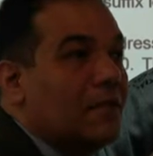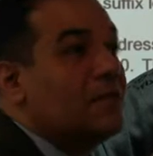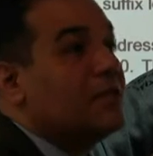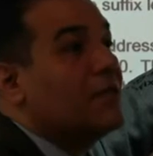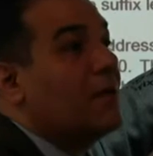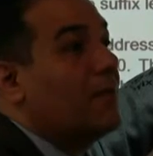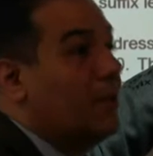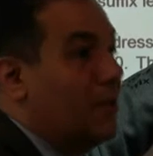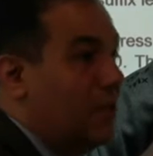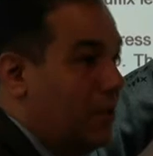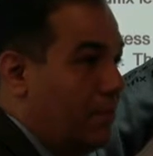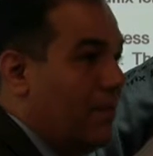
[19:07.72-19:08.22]
The
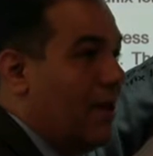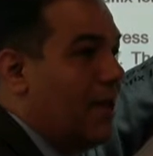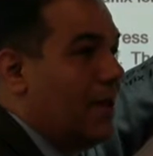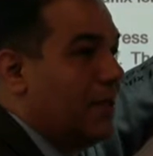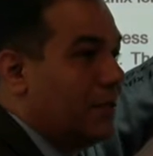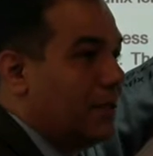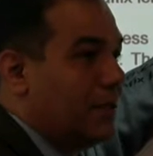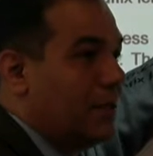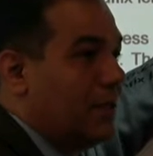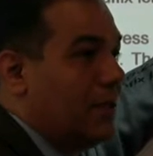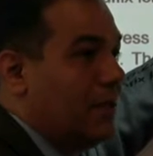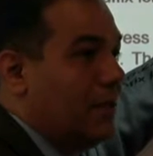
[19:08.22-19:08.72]
subnet
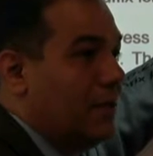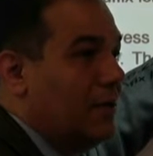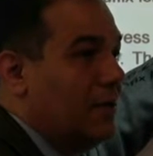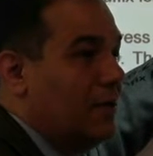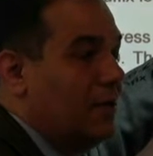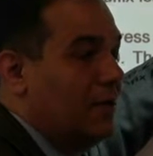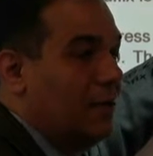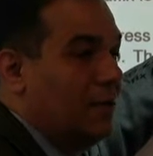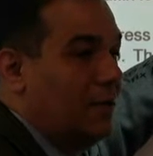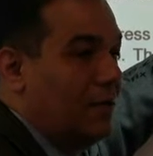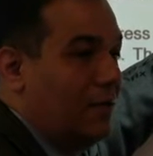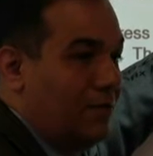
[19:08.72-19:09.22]
mask.
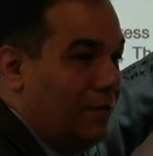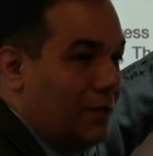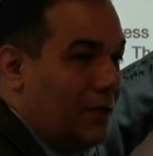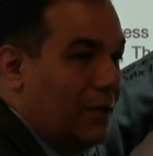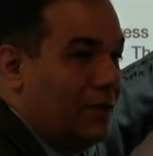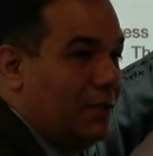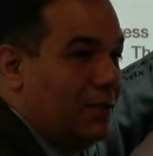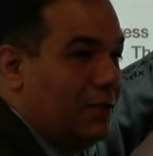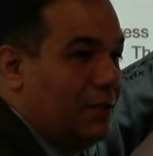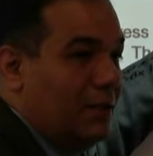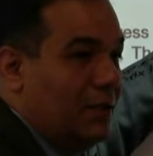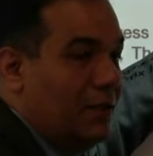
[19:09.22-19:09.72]
All
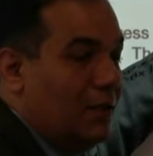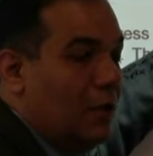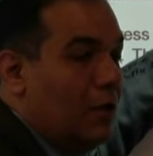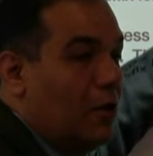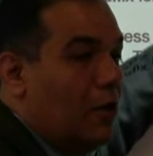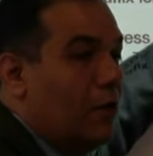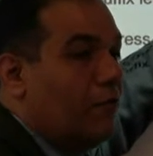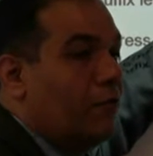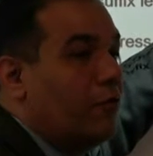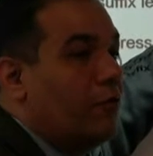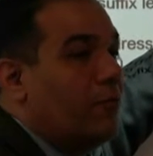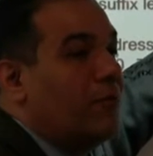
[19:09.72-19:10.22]
right.
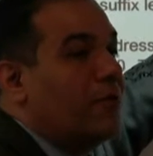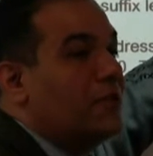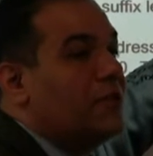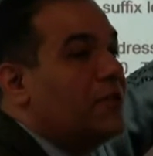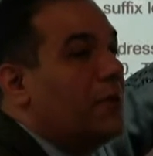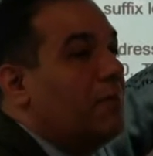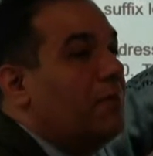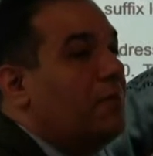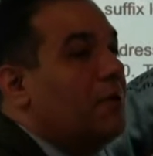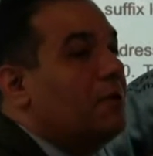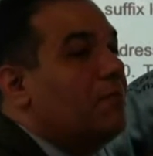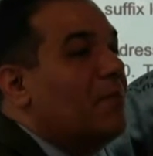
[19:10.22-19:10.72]
From the
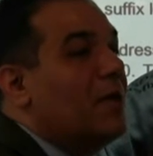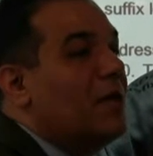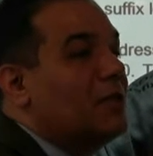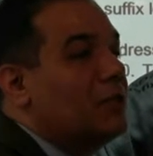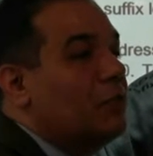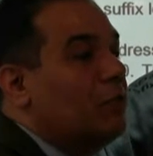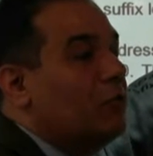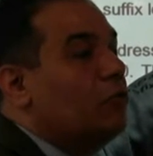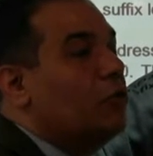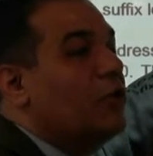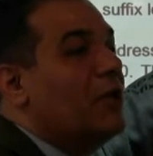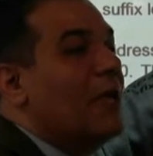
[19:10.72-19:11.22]
subnet
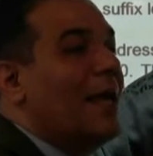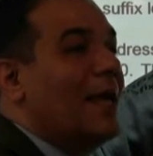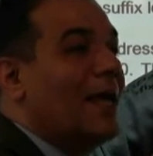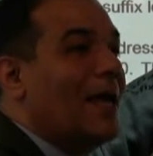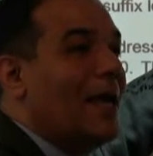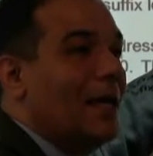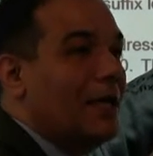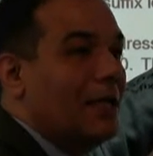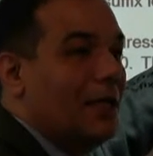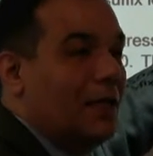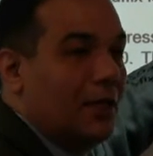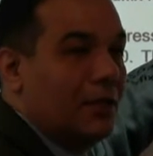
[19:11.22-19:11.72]
mask, what we can
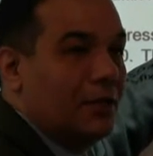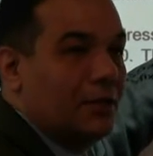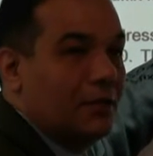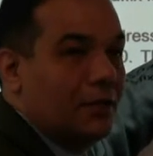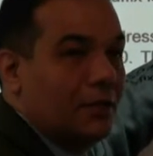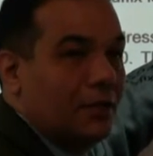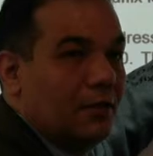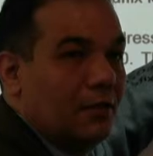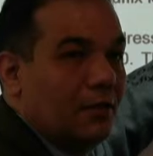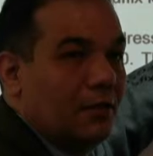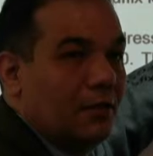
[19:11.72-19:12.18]
calculate?